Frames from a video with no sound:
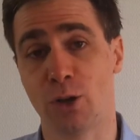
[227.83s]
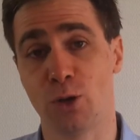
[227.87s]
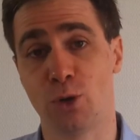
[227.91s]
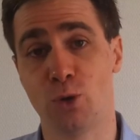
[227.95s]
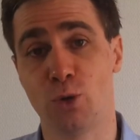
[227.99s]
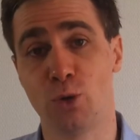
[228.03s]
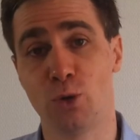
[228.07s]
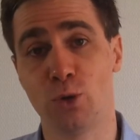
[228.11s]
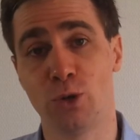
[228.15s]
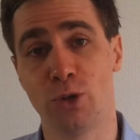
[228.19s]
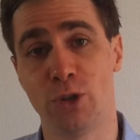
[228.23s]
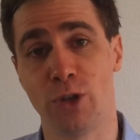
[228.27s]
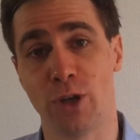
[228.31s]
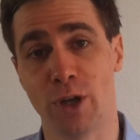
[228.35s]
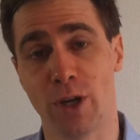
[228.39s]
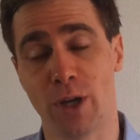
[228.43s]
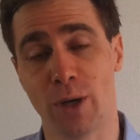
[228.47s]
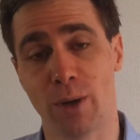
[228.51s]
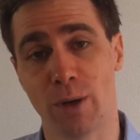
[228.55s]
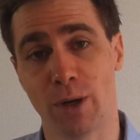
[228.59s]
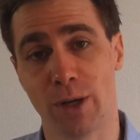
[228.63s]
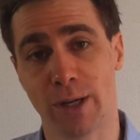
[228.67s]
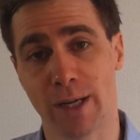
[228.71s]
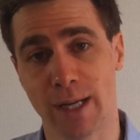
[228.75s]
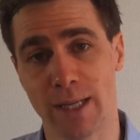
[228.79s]
good
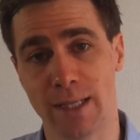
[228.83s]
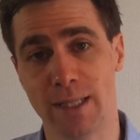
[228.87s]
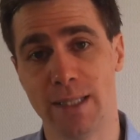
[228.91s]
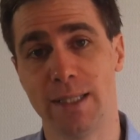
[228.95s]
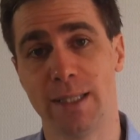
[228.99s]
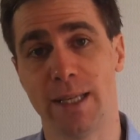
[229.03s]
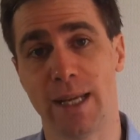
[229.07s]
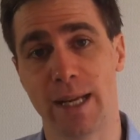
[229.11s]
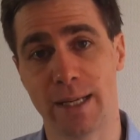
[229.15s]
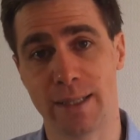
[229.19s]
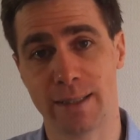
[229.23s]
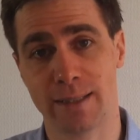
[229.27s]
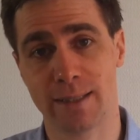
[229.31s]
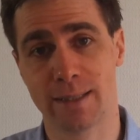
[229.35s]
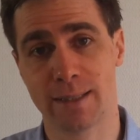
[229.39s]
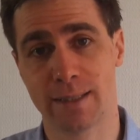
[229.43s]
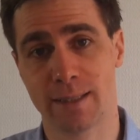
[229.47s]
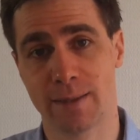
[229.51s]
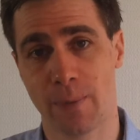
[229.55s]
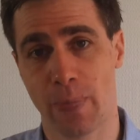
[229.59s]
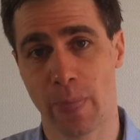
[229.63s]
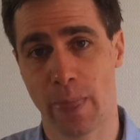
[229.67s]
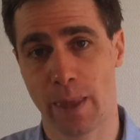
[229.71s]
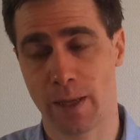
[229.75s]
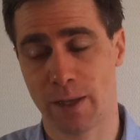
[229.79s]
candidates
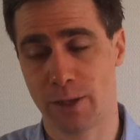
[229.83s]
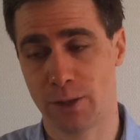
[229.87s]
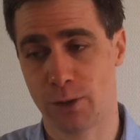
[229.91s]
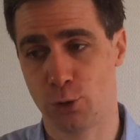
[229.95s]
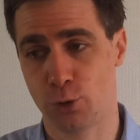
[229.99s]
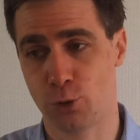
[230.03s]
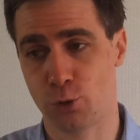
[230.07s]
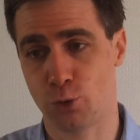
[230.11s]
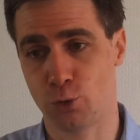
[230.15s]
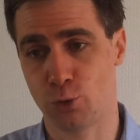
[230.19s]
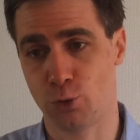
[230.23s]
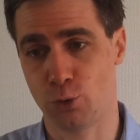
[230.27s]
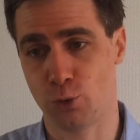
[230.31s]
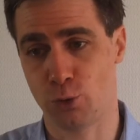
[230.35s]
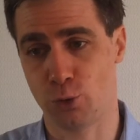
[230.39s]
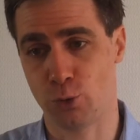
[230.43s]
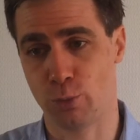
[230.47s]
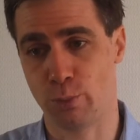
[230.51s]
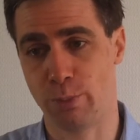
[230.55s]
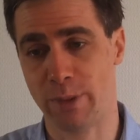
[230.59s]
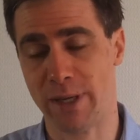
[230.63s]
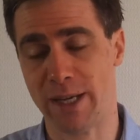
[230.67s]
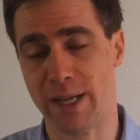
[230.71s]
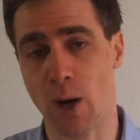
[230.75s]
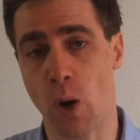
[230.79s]
to
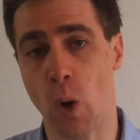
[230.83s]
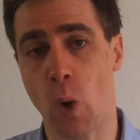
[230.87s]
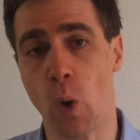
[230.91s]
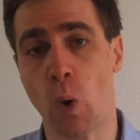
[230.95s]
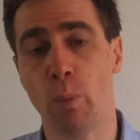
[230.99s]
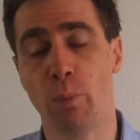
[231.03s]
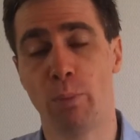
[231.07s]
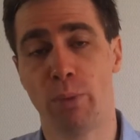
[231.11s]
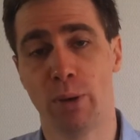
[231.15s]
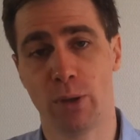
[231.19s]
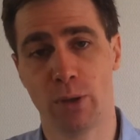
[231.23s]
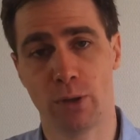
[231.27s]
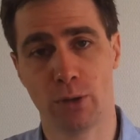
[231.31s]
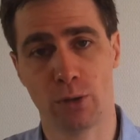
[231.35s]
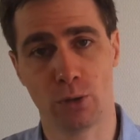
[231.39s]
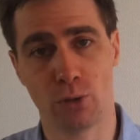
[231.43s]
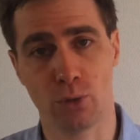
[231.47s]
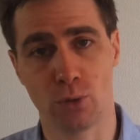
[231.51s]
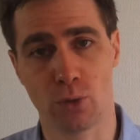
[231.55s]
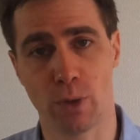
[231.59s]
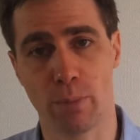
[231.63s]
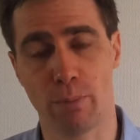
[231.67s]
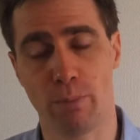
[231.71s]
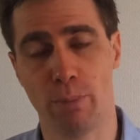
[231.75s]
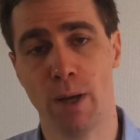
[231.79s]
be open
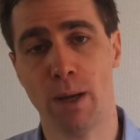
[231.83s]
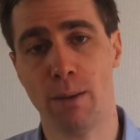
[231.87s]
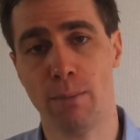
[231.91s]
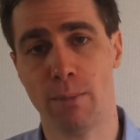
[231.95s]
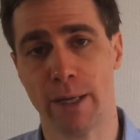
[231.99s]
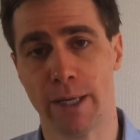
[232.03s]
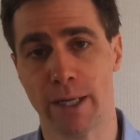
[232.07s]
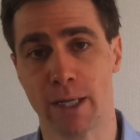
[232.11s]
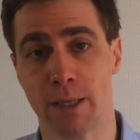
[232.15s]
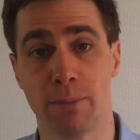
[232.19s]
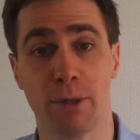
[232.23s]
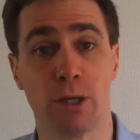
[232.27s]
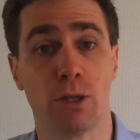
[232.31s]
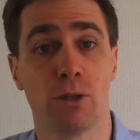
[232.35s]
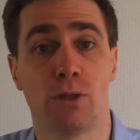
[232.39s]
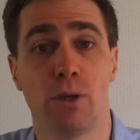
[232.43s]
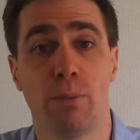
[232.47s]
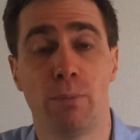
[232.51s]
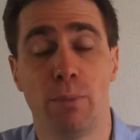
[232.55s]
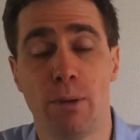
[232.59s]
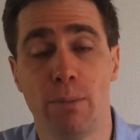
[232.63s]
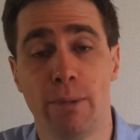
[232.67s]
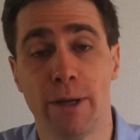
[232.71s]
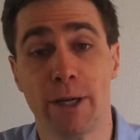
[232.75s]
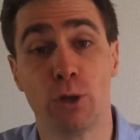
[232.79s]
to the public, because the
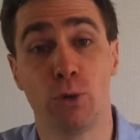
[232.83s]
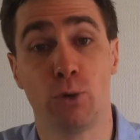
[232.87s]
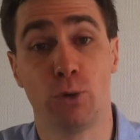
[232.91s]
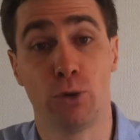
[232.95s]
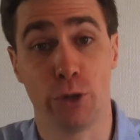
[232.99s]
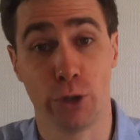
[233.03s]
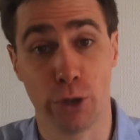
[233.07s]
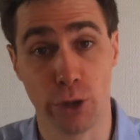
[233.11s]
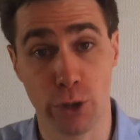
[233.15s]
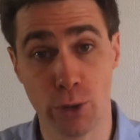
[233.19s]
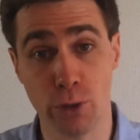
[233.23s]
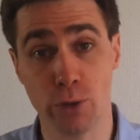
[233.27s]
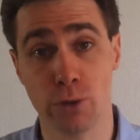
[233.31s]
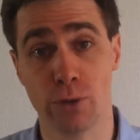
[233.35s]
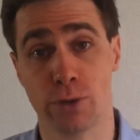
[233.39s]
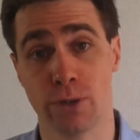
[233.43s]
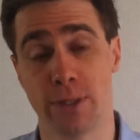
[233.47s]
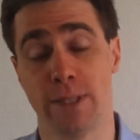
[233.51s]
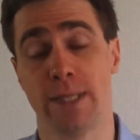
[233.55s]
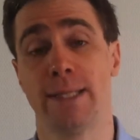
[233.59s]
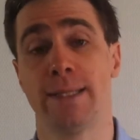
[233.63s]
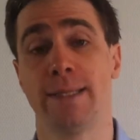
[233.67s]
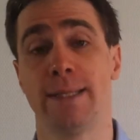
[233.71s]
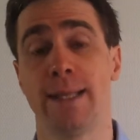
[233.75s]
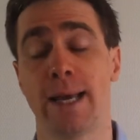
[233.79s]
public could use
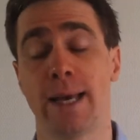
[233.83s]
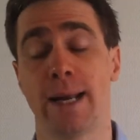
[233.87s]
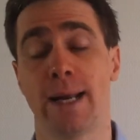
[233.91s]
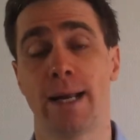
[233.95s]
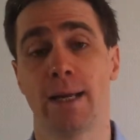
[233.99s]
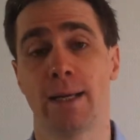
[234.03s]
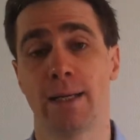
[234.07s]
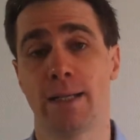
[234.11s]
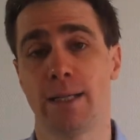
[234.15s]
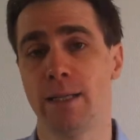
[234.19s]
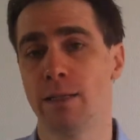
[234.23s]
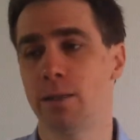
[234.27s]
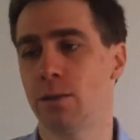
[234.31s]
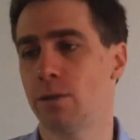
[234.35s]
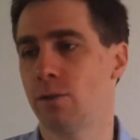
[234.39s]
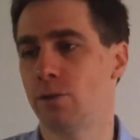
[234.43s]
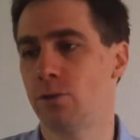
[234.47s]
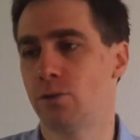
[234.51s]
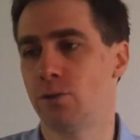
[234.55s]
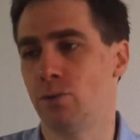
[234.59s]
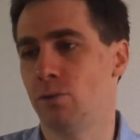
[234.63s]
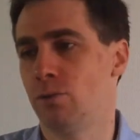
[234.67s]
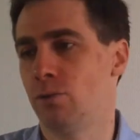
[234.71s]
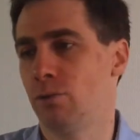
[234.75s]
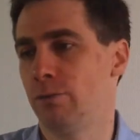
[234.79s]
this data either
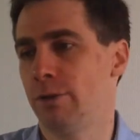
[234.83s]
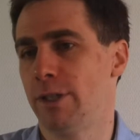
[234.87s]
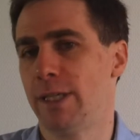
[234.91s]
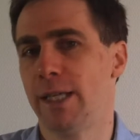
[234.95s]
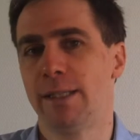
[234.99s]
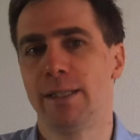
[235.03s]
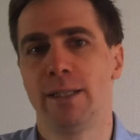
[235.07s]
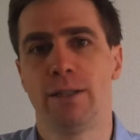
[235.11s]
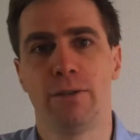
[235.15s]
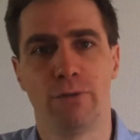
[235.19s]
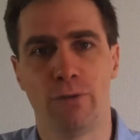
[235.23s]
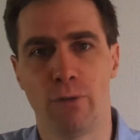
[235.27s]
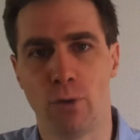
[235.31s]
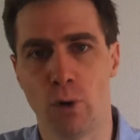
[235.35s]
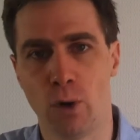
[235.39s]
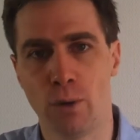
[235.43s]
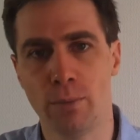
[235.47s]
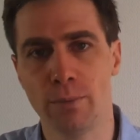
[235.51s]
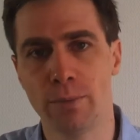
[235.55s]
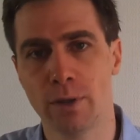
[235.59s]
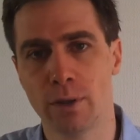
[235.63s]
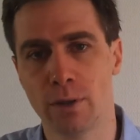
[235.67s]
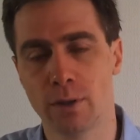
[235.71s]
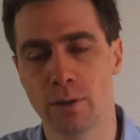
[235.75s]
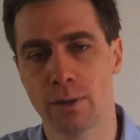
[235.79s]
to get
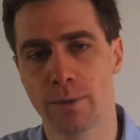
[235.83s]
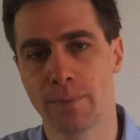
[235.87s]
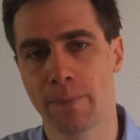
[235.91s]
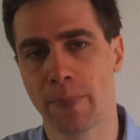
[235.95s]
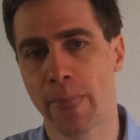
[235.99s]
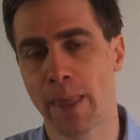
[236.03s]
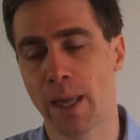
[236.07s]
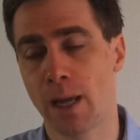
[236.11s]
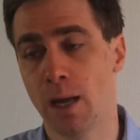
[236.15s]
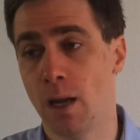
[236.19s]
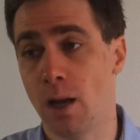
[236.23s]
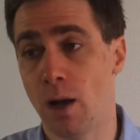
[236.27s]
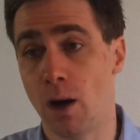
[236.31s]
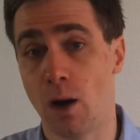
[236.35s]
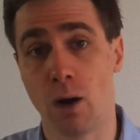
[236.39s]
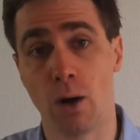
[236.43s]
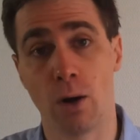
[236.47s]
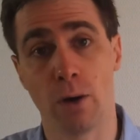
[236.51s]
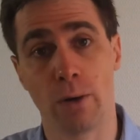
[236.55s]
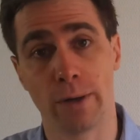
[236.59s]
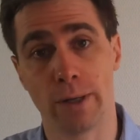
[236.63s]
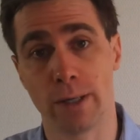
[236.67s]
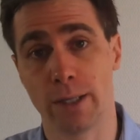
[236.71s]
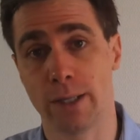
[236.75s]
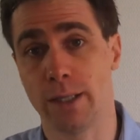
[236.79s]
informed
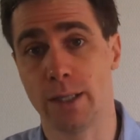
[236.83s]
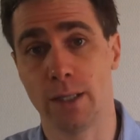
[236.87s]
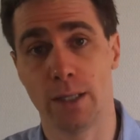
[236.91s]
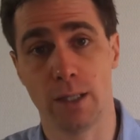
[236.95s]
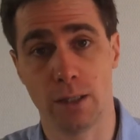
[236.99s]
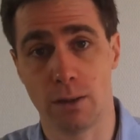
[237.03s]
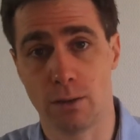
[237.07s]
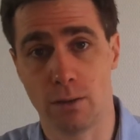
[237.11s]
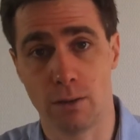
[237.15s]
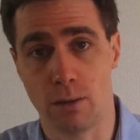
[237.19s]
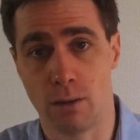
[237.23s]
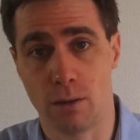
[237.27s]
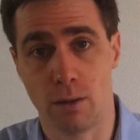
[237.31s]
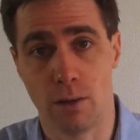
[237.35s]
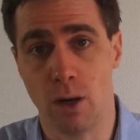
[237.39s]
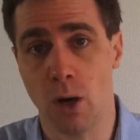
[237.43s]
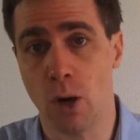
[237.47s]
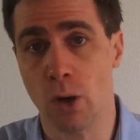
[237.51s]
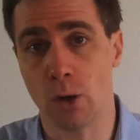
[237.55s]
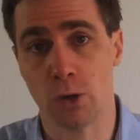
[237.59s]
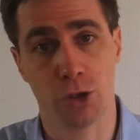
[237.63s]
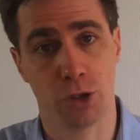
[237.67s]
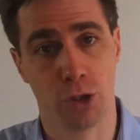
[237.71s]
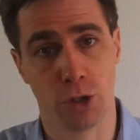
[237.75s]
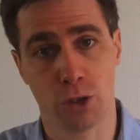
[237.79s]
or
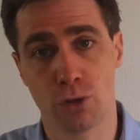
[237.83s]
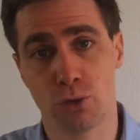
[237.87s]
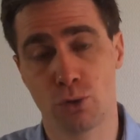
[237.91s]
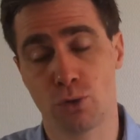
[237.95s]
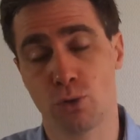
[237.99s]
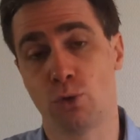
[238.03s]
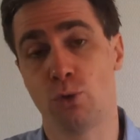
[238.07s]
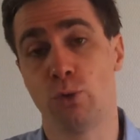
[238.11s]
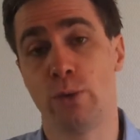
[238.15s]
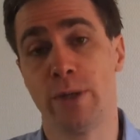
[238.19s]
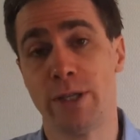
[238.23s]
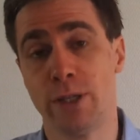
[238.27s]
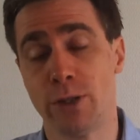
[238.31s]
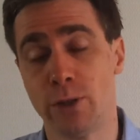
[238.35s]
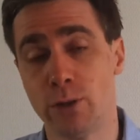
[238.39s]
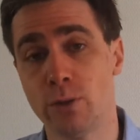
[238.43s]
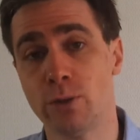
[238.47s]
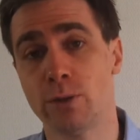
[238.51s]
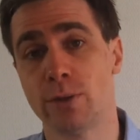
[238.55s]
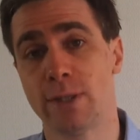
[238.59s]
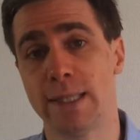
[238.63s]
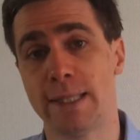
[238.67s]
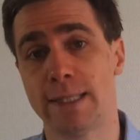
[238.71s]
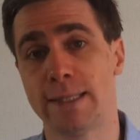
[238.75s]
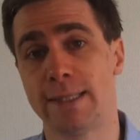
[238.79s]
just to
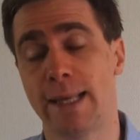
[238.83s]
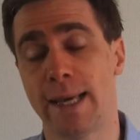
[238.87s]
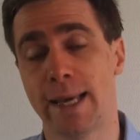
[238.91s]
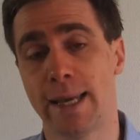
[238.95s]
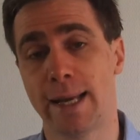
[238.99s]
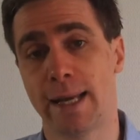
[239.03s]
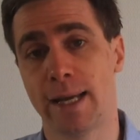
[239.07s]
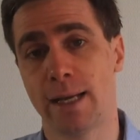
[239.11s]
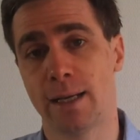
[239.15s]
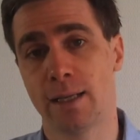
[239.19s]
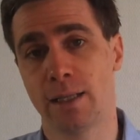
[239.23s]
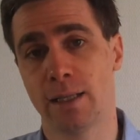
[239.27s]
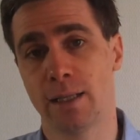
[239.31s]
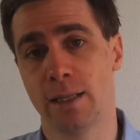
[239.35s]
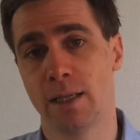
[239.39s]
reuse this data